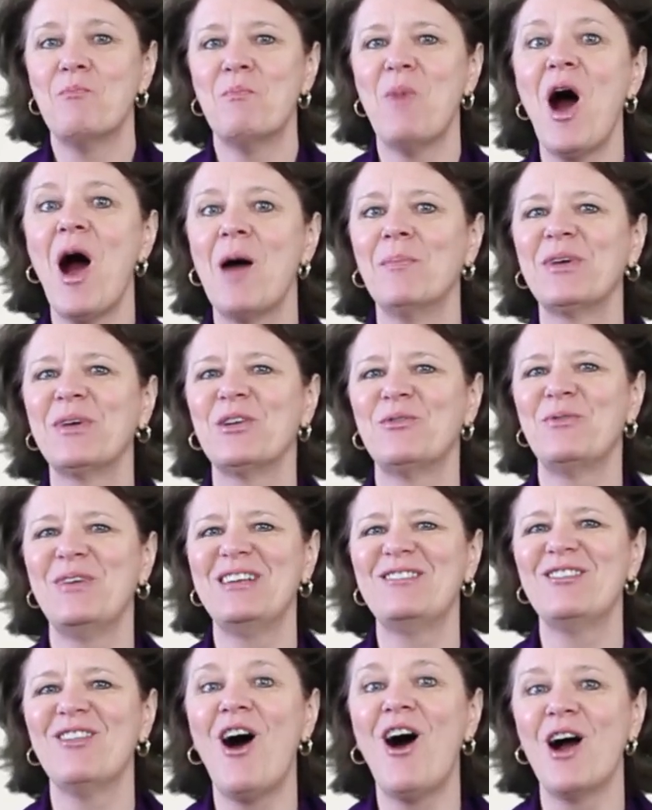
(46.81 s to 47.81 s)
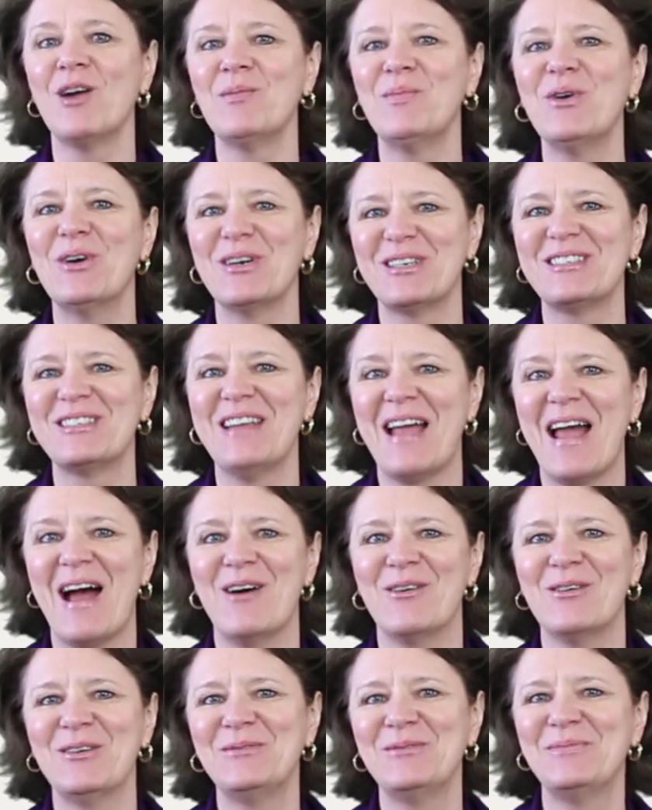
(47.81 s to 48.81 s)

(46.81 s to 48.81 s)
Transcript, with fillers: Mom can read long books now.